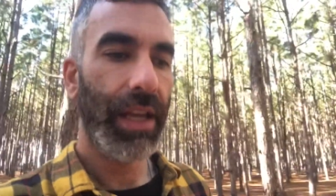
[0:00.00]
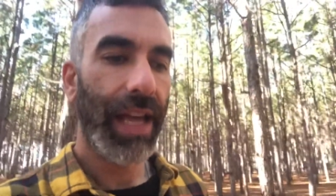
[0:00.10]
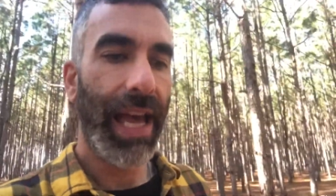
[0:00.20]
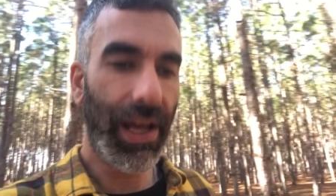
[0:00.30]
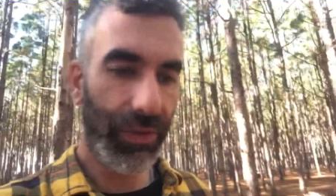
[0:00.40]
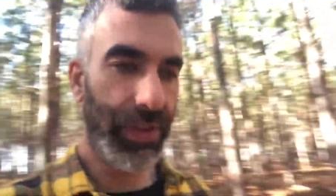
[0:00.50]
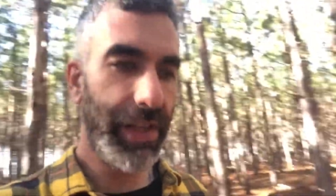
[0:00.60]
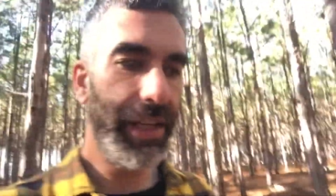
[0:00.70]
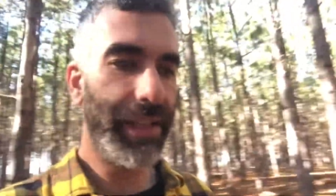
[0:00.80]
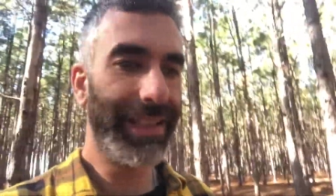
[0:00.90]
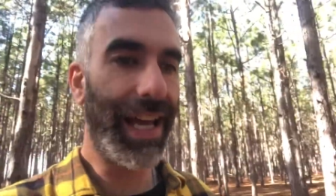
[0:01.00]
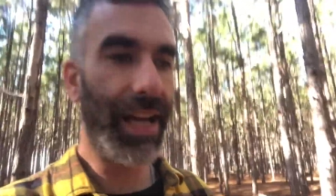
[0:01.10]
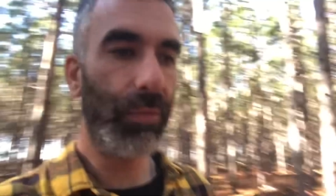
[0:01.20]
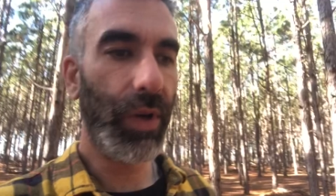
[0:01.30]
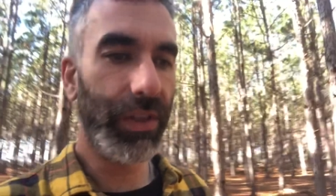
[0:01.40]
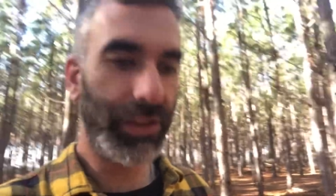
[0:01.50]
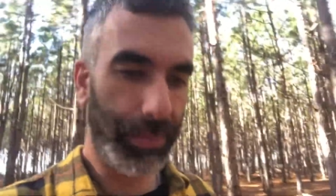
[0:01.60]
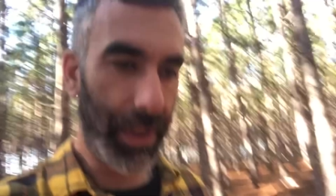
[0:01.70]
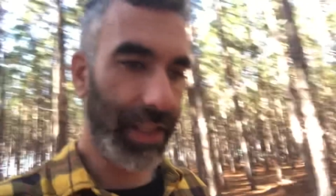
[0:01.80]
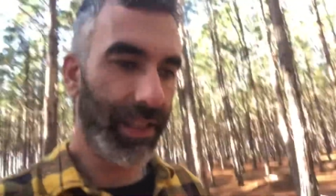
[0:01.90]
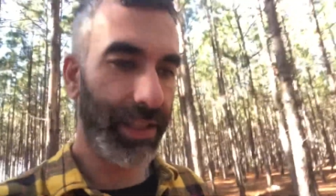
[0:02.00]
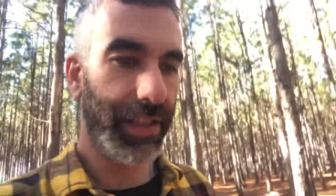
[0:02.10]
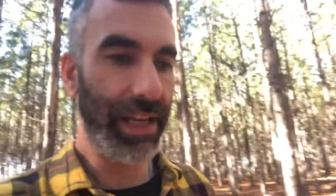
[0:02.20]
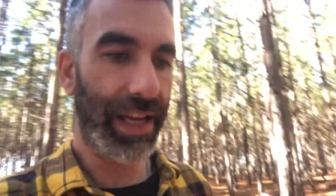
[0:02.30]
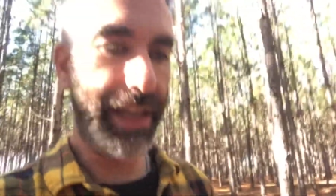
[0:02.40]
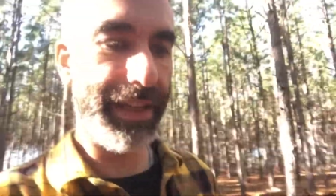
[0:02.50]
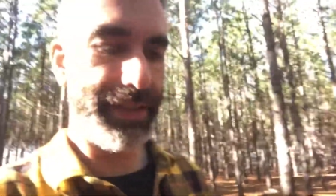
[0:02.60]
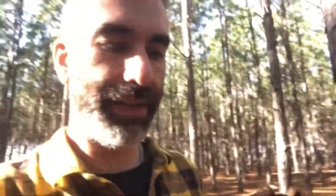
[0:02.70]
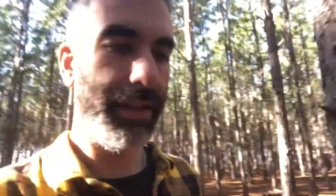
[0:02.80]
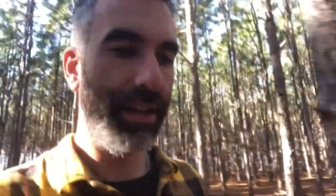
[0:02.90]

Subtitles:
healthy and time well spent, and,